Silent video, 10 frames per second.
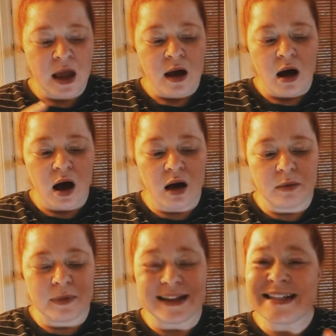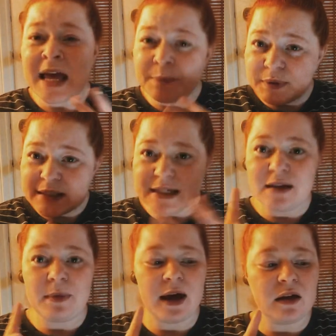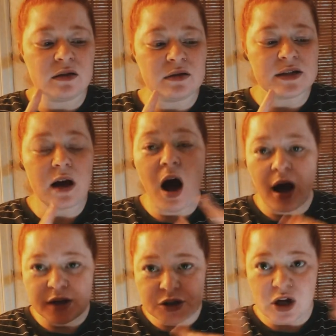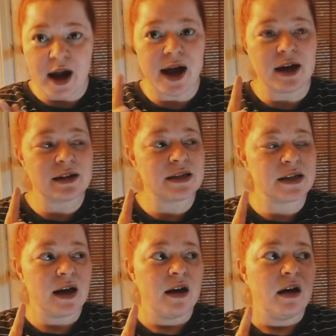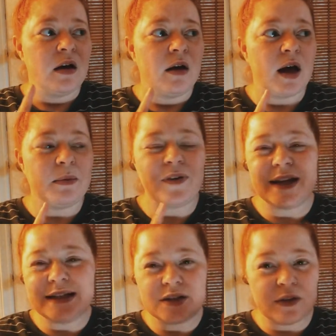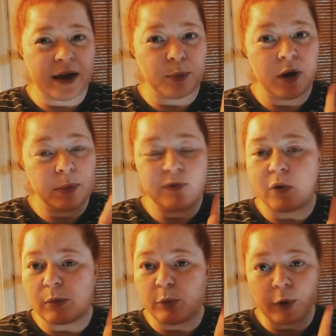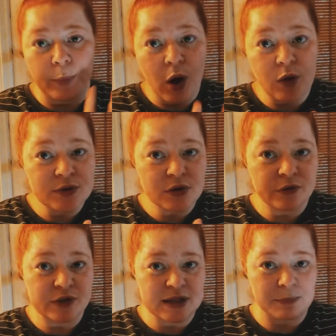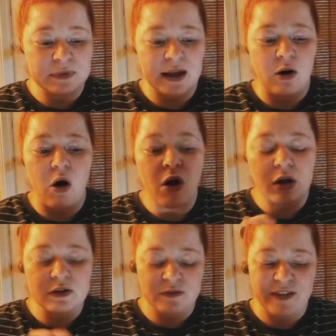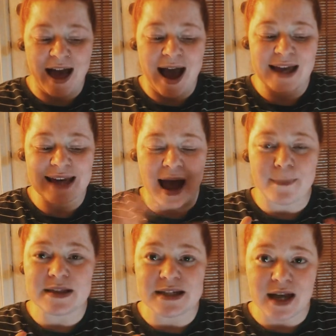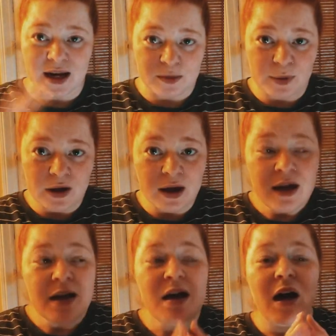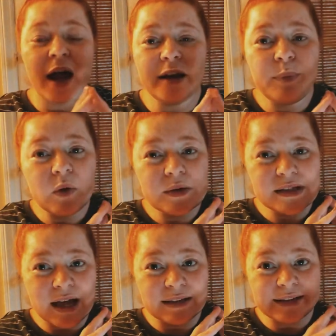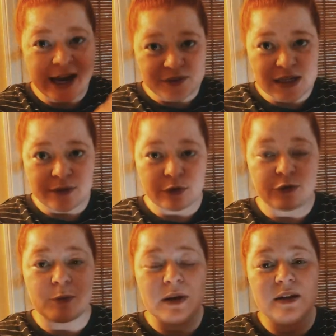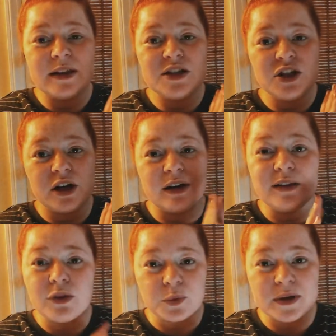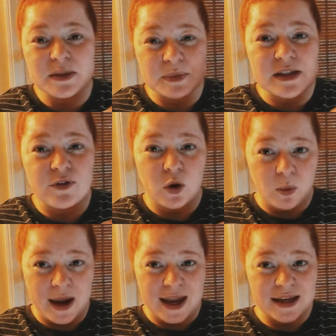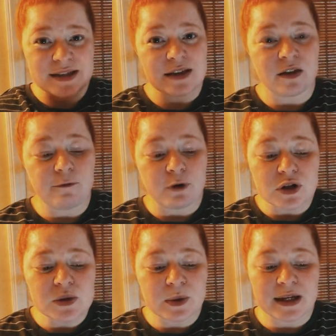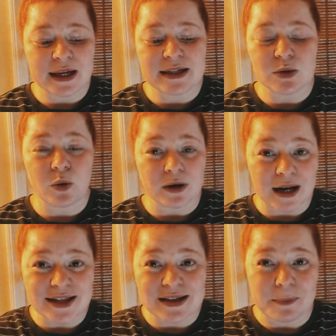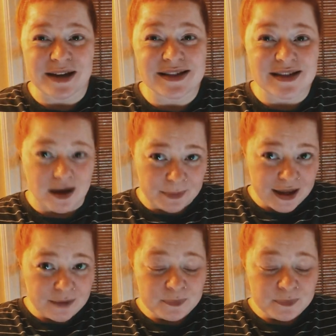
um, like template emails, contracts, um, if I need to like put up a formal proposal for something, all of that happens in HoneyBook. HoneyBook was a lifesaver for me this year in three specific ways. The first one is organizing my summit.